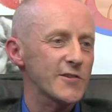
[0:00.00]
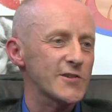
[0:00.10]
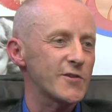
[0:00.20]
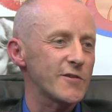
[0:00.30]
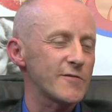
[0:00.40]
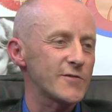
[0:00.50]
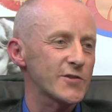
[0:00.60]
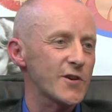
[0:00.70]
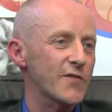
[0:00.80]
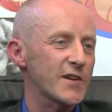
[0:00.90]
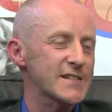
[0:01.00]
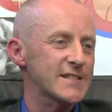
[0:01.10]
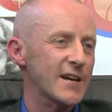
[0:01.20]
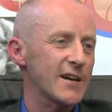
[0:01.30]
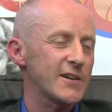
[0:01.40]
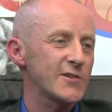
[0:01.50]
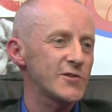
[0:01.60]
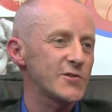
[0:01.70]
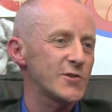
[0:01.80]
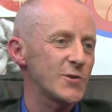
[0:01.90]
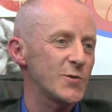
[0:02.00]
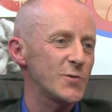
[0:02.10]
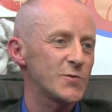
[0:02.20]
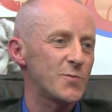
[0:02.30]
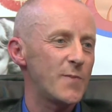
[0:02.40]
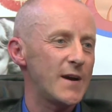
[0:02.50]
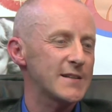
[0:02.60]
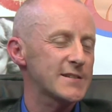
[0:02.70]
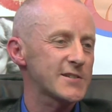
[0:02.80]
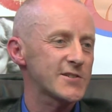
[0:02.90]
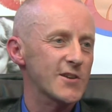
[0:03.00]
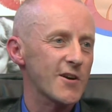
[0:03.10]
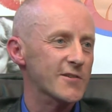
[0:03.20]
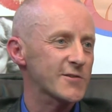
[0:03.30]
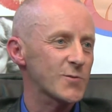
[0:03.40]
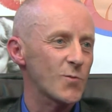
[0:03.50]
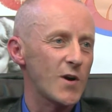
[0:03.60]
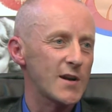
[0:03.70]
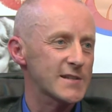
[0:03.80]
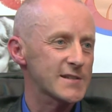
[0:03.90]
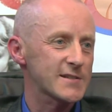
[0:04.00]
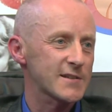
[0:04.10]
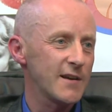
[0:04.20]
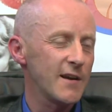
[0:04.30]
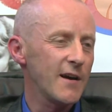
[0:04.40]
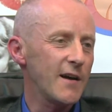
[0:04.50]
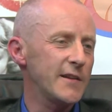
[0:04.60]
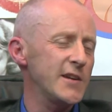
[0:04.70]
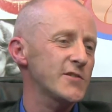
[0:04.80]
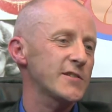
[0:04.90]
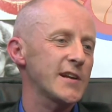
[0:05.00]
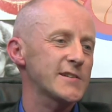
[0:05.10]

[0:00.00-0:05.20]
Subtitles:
the sun: cufflinks, ties, shoes, belts, socks, wallets. And these are the things